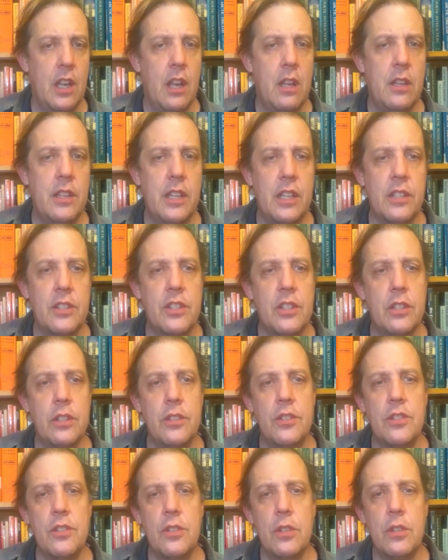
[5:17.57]
that is
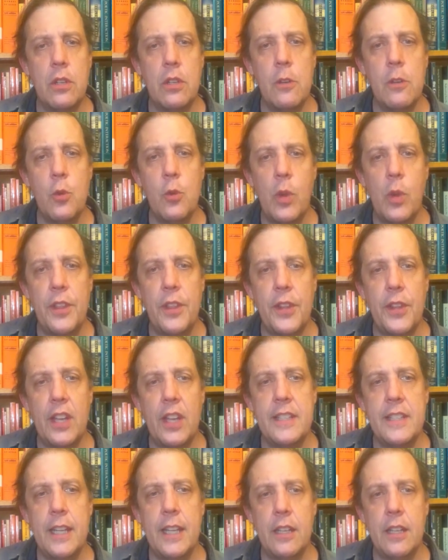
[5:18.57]
concerned with
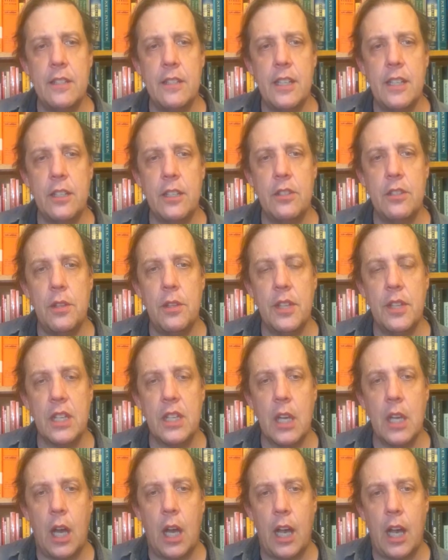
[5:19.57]
attending to the
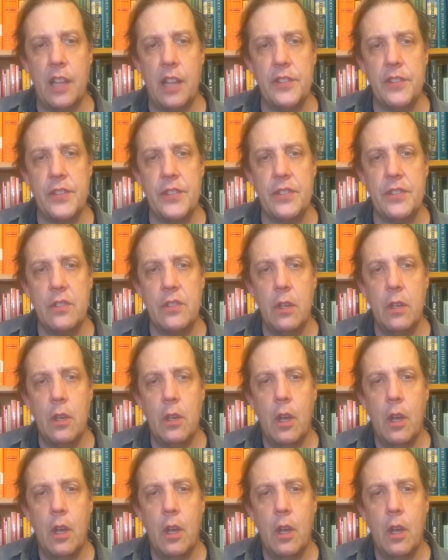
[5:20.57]
gods.